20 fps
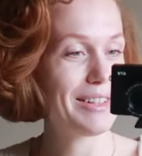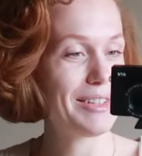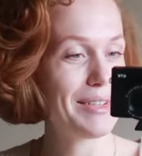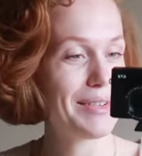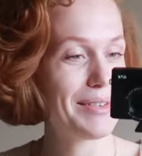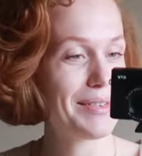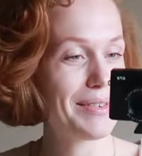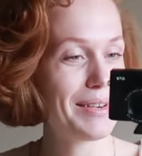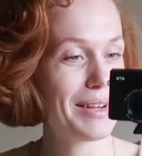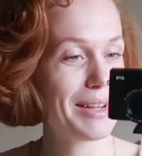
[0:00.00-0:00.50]

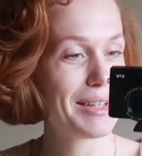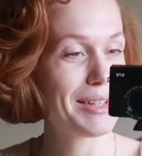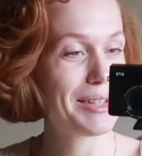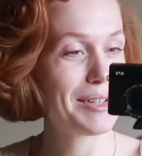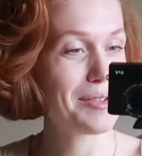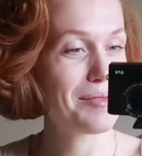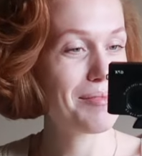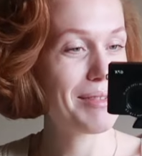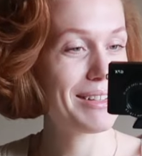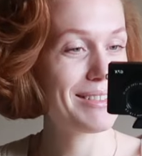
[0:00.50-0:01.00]
new
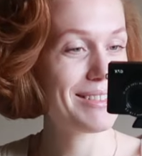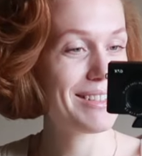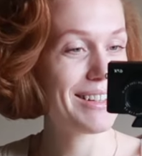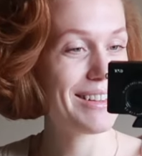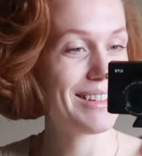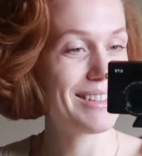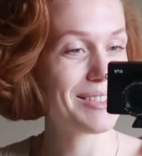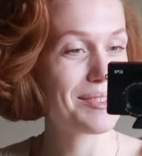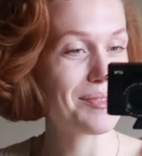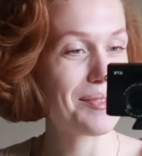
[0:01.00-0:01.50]
human to
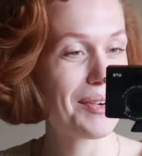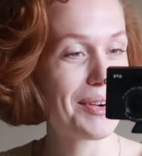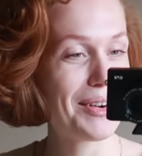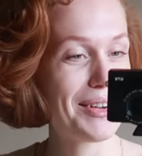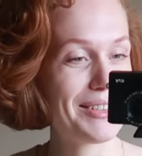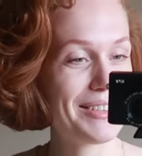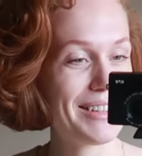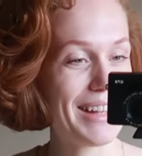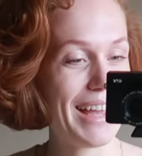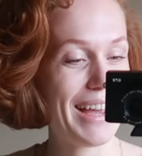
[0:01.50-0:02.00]
this
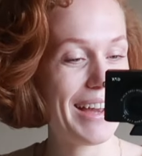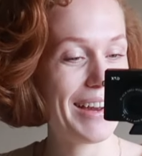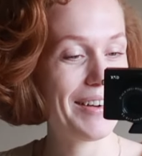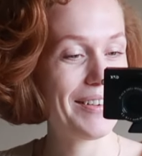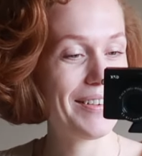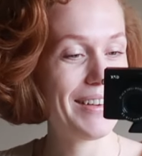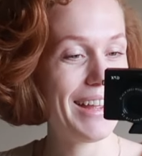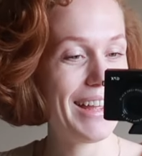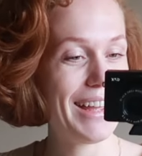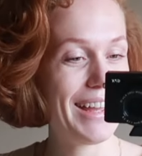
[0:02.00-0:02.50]
world
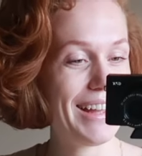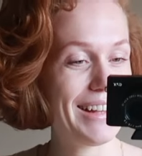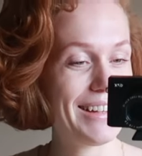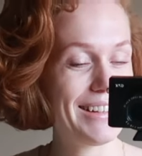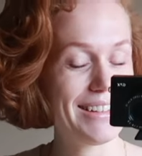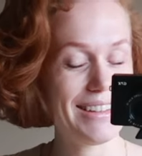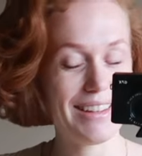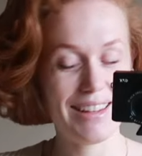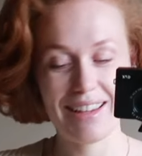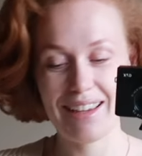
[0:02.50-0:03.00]
now
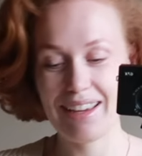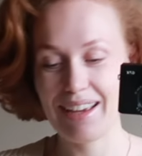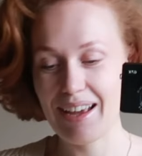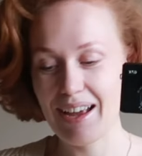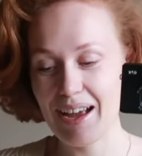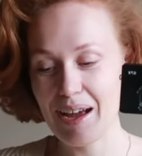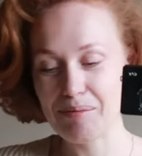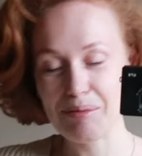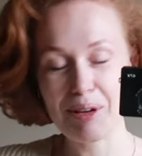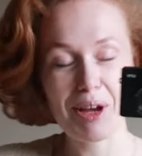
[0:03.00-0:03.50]
and uh,
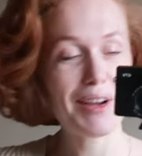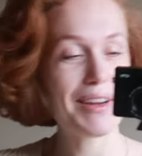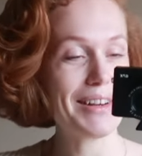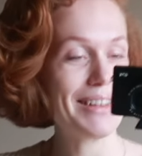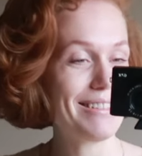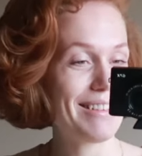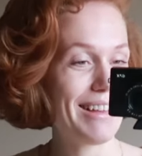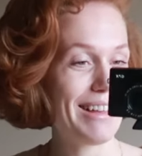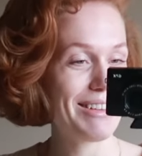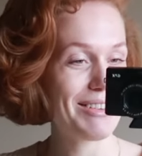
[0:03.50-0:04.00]
I'm not gonna
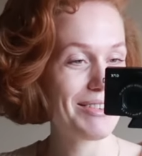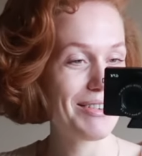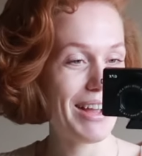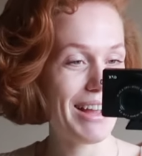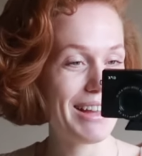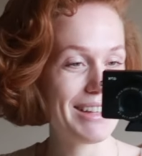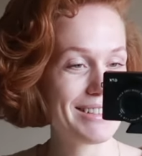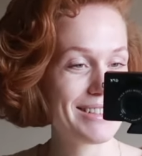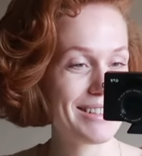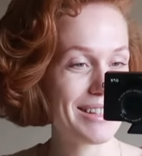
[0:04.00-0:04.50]
take you
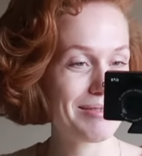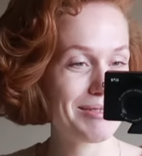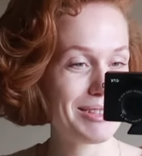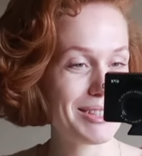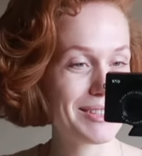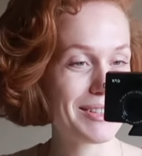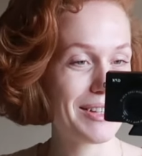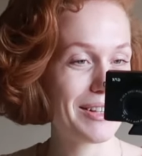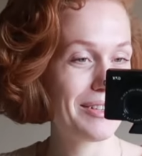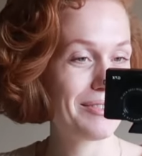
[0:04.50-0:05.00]
guys, I'm
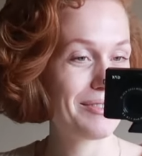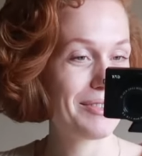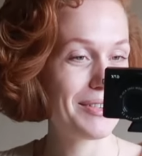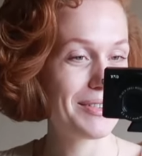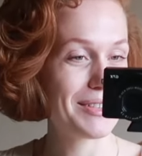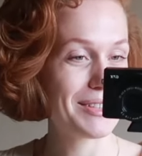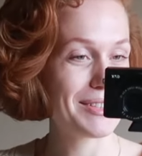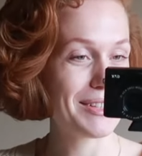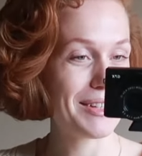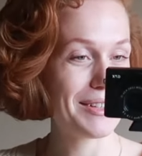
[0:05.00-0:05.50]
just gonna
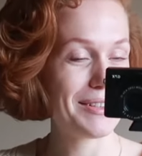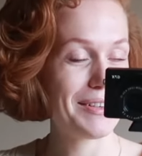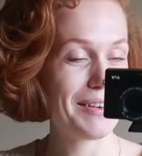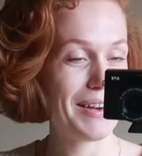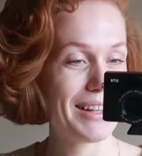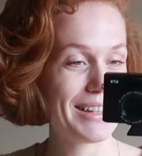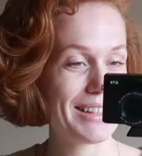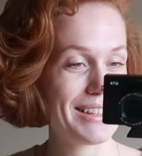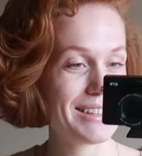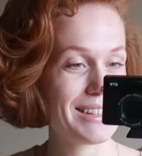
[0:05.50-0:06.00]
focus on
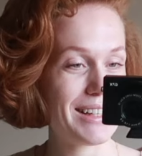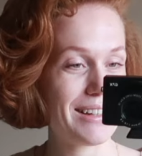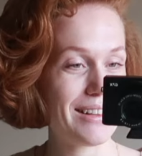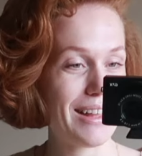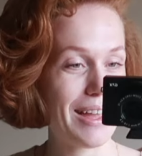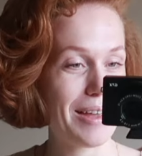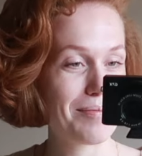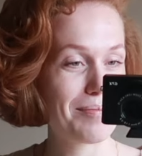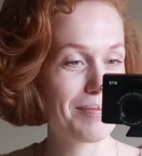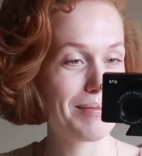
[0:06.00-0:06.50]
Johannes and
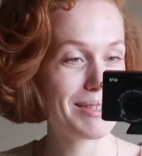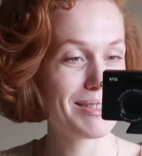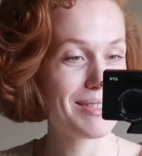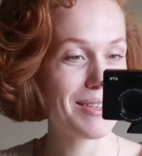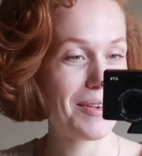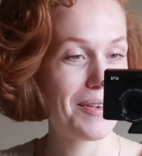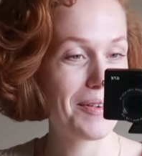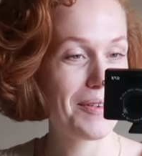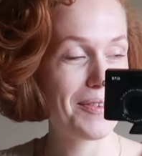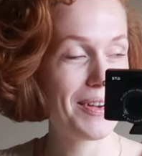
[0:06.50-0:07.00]
them.
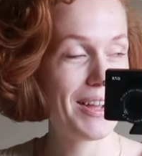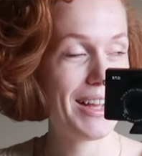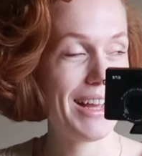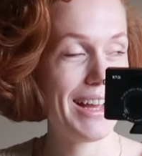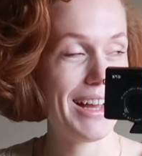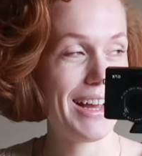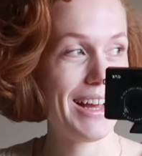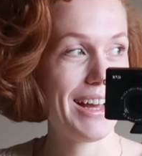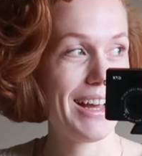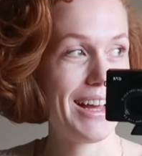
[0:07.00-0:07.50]
So
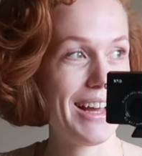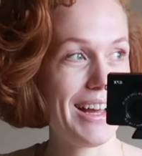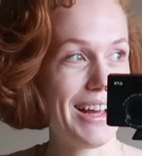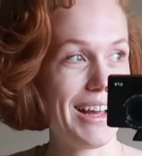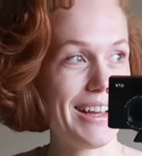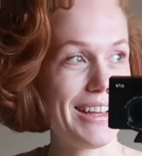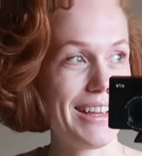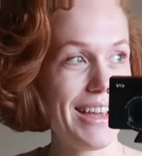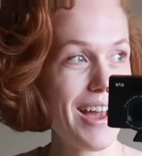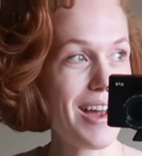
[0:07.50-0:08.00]

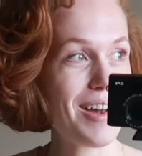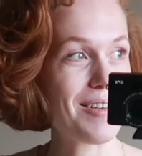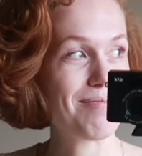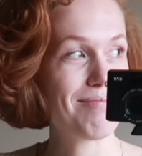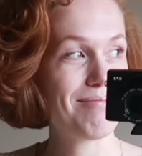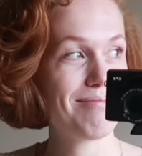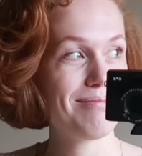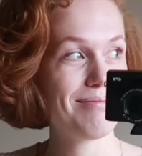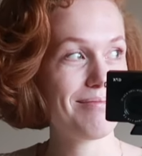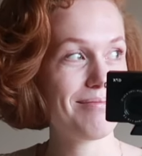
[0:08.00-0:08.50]
yeah,
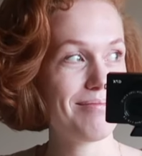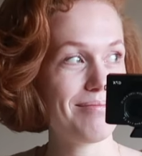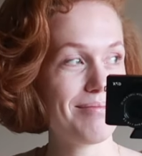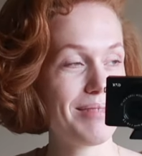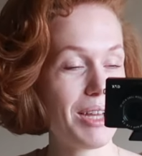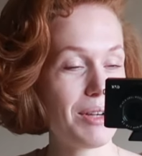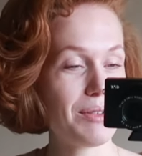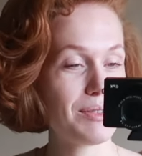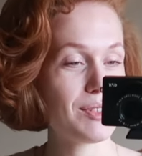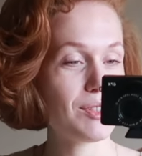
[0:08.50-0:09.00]

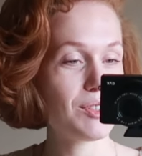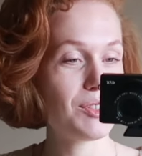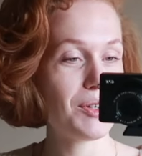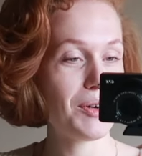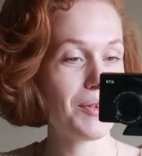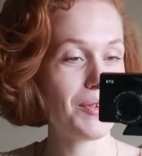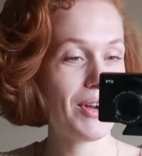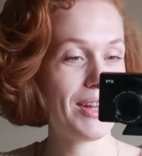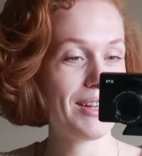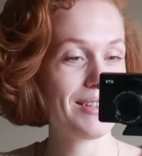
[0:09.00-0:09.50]
it was a
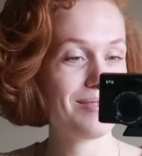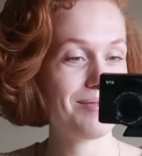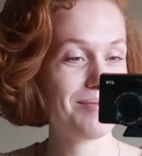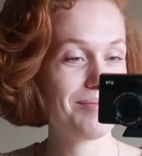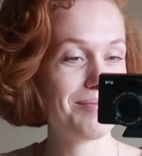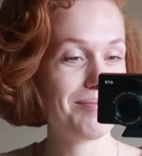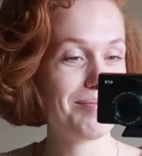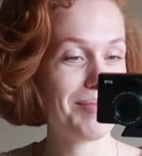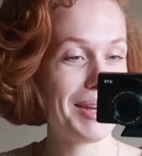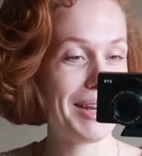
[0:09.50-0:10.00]
short one,
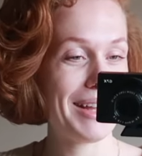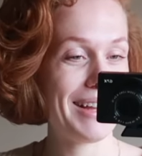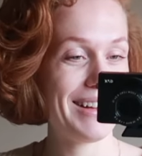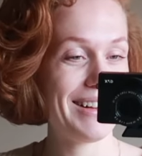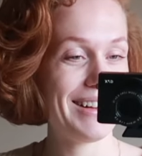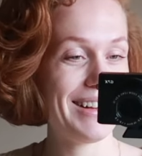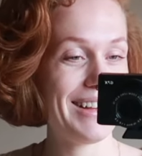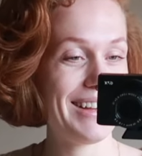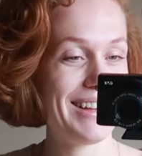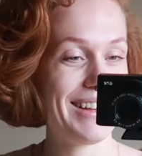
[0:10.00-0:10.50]
but
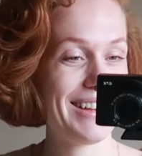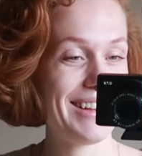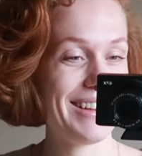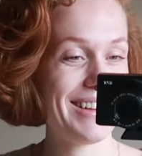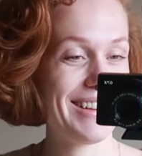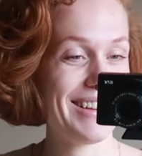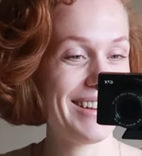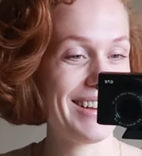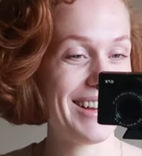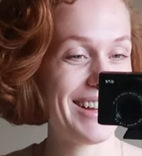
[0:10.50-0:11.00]
I'll, uh,
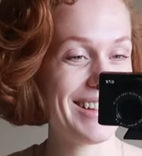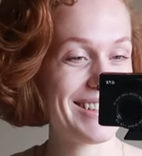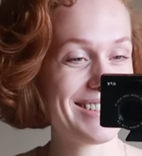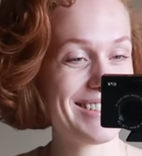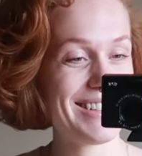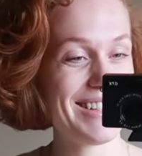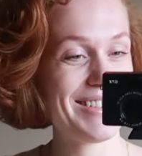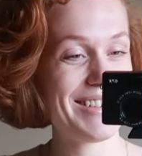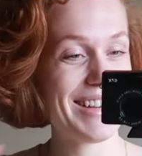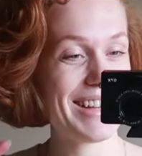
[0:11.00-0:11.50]
I'll see you